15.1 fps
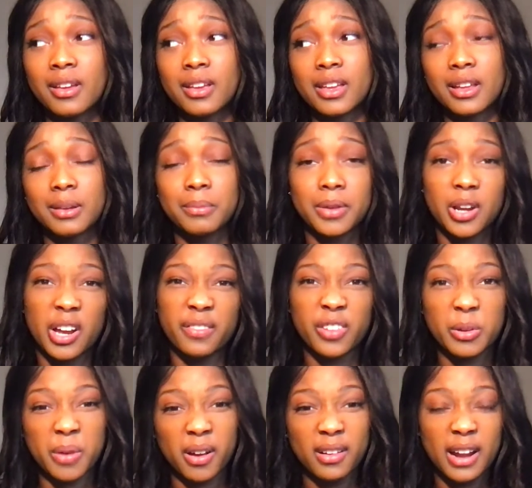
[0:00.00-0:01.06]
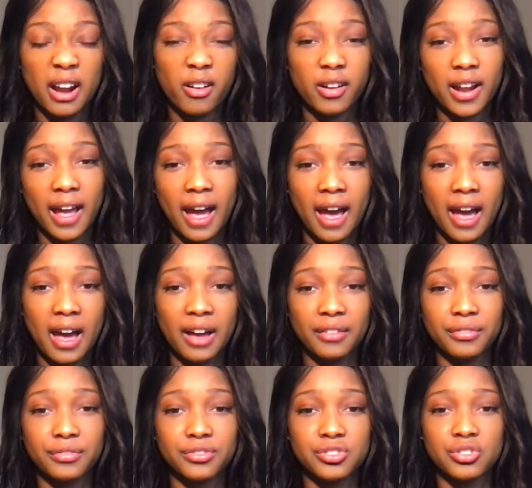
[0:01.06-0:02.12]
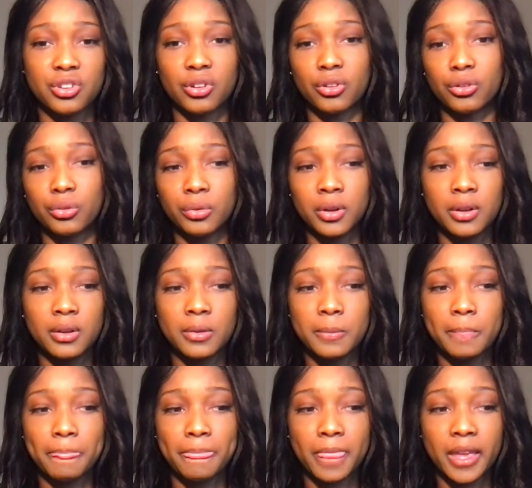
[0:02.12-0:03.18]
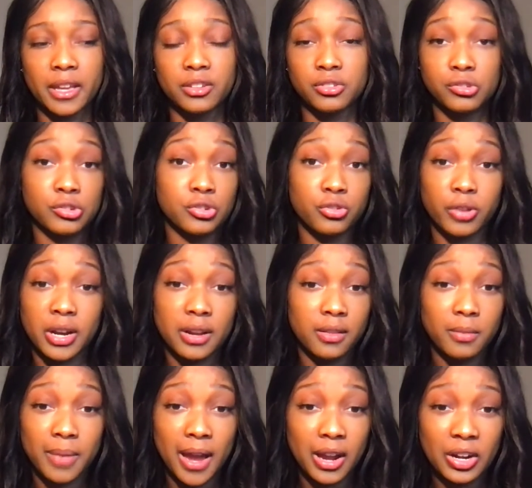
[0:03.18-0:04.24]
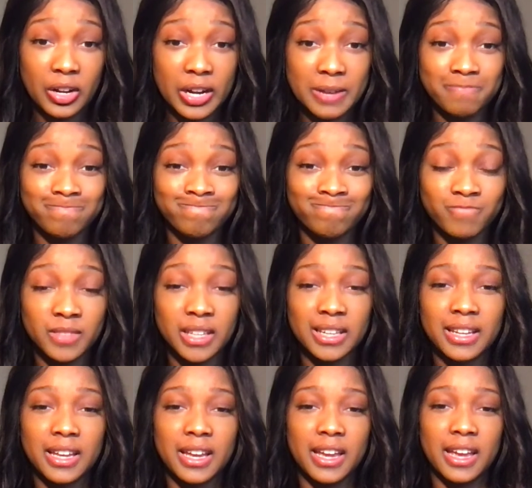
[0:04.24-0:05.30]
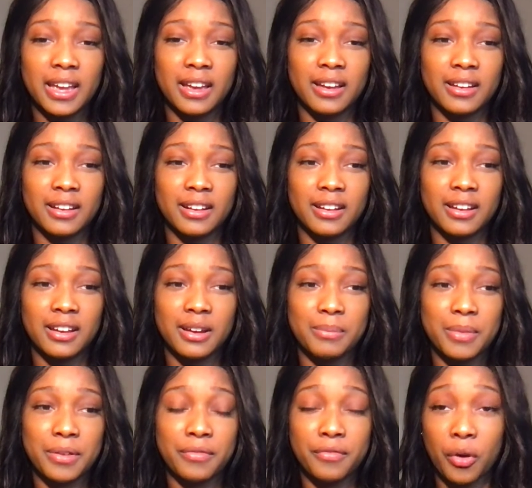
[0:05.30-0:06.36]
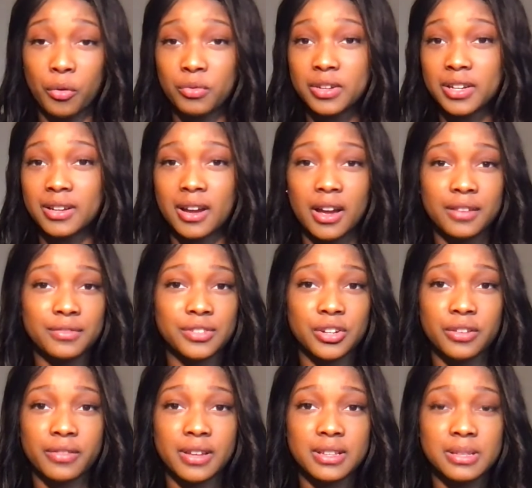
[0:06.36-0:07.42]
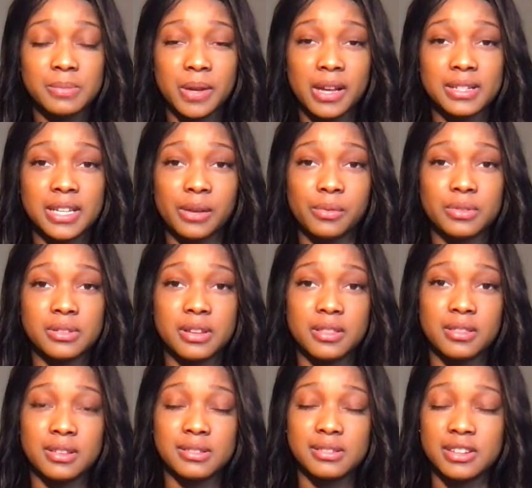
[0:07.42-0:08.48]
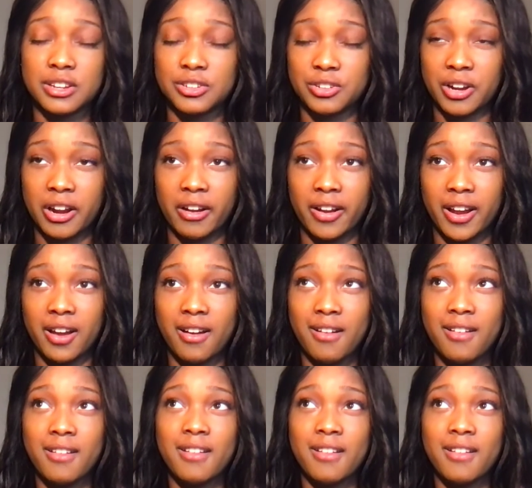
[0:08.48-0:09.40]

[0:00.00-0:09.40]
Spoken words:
It had been on for about an hour and a half, so it drained the battery. And my phone did not have service because I was in this nature area.